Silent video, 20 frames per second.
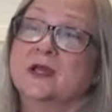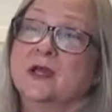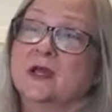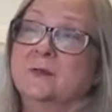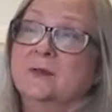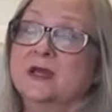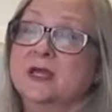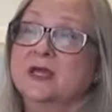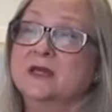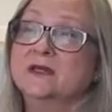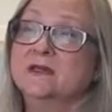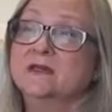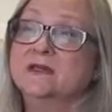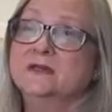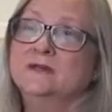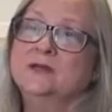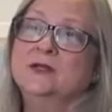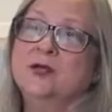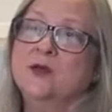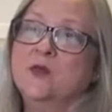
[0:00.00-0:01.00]
because
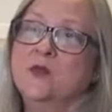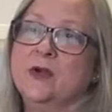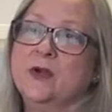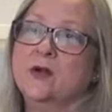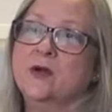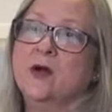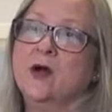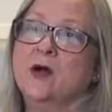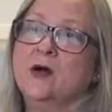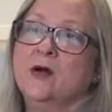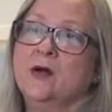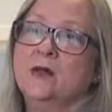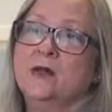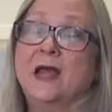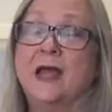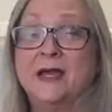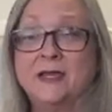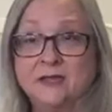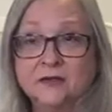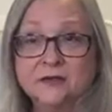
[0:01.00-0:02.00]
we're all
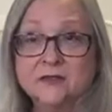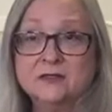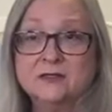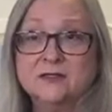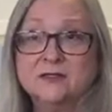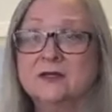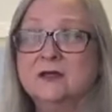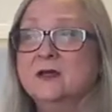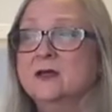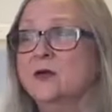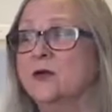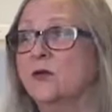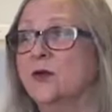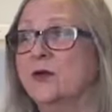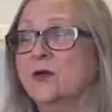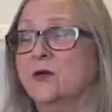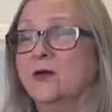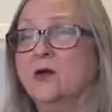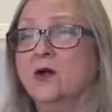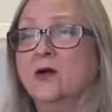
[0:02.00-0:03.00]
adults, we
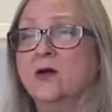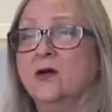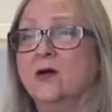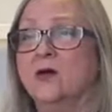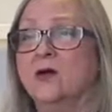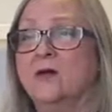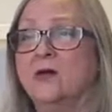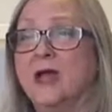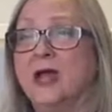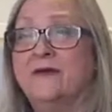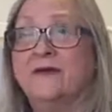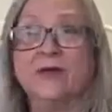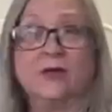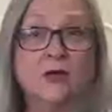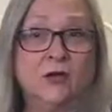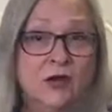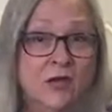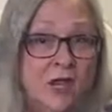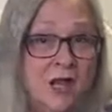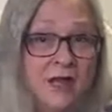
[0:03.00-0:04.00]
were all having our
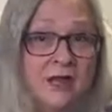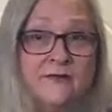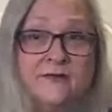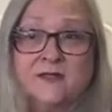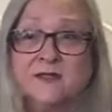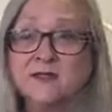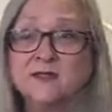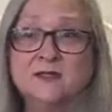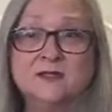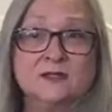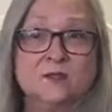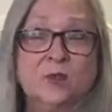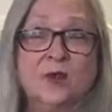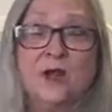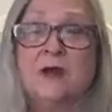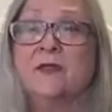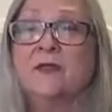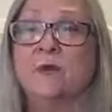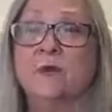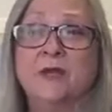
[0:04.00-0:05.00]
lives as well
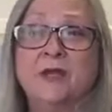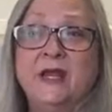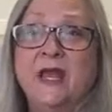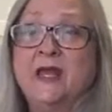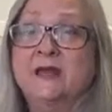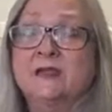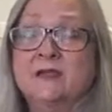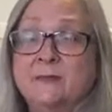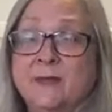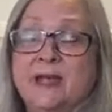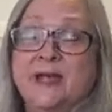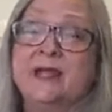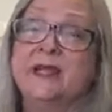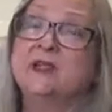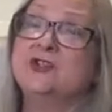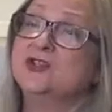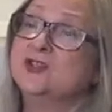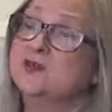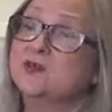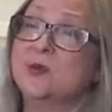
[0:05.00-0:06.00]
that we had to manage,
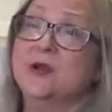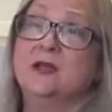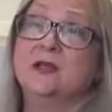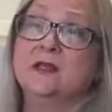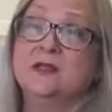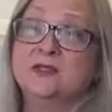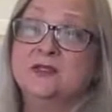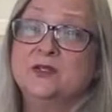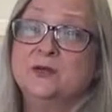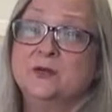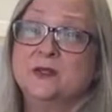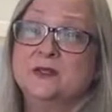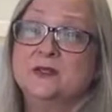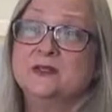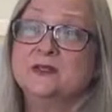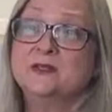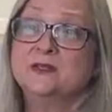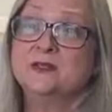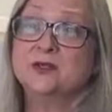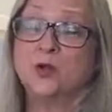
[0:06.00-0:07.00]
as well as doing
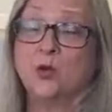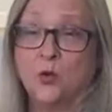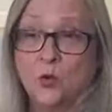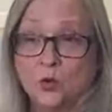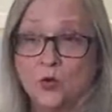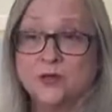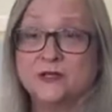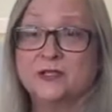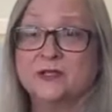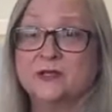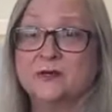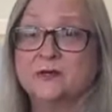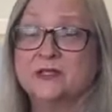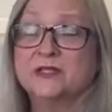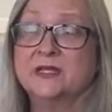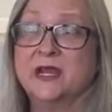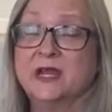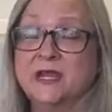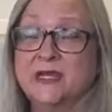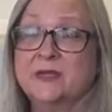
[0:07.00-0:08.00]
this course that was an
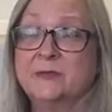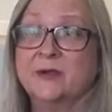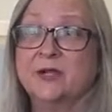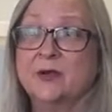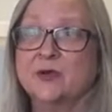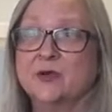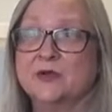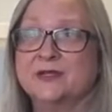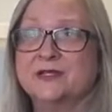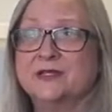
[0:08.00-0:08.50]
academic course.